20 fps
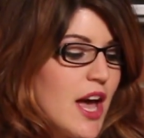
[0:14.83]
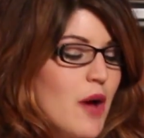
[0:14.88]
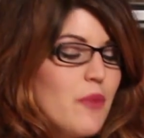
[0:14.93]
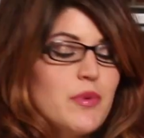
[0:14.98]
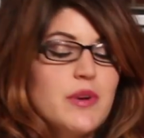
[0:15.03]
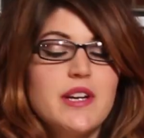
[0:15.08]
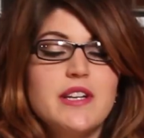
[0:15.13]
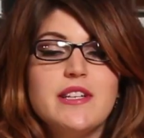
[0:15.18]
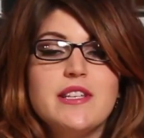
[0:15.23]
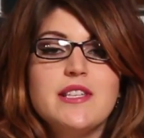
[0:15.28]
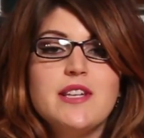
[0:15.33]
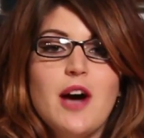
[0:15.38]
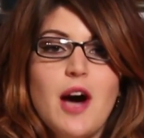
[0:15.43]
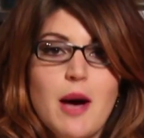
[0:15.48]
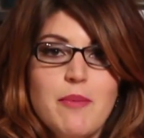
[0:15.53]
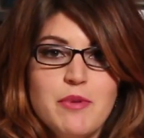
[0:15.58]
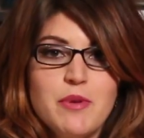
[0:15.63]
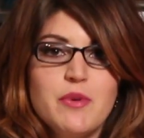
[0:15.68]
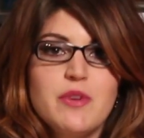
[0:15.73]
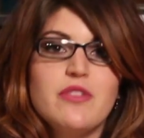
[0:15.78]
And we're gonna
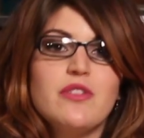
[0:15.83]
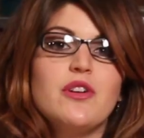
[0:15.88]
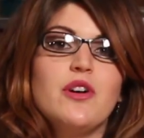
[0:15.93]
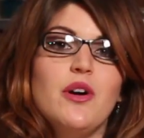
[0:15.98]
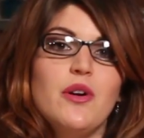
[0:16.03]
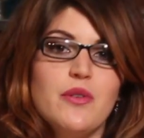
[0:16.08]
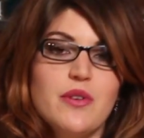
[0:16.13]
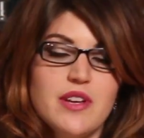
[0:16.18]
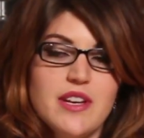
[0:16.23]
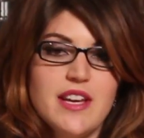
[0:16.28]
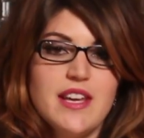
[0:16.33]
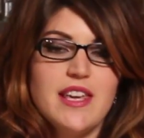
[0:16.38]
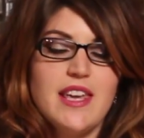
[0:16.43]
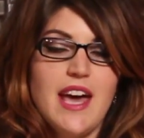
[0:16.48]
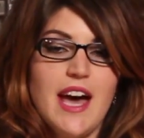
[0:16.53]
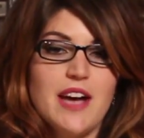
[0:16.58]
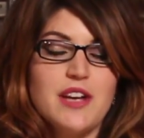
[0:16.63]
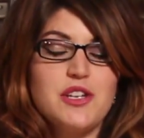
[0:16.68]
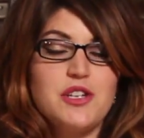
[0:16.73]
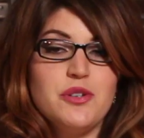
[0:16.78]
top it with a coconut
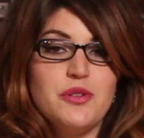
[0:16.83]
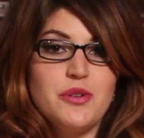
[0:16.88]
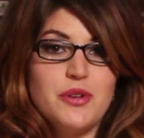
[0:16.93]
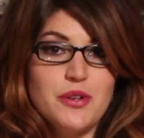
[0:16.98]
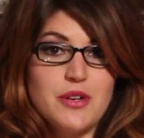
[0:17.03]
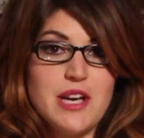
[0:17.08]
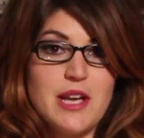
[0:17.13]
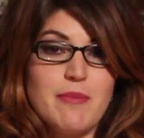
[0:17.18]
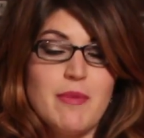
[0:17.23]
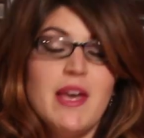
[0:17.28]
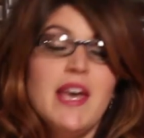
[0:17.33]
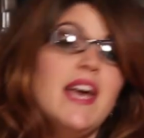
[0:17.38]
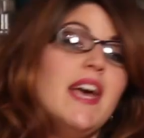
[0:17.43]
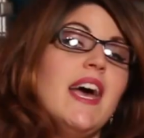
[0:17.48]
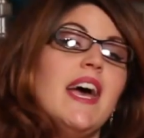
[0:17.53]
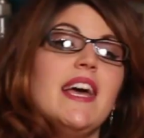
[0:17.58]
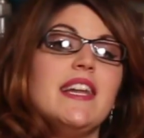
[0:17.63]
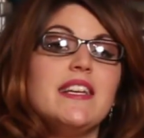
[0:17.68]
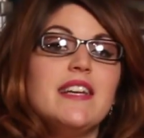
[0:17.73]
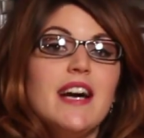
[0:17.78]
cashew cream.
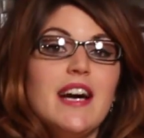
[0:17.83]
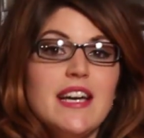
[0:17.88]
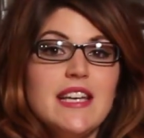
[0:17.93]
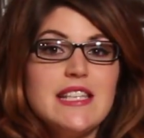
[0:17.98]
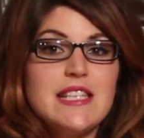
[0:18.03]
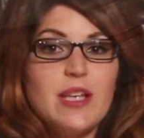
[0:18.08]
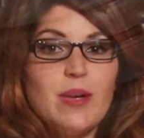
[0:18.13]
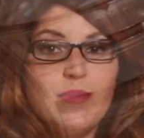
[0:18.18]
And guys,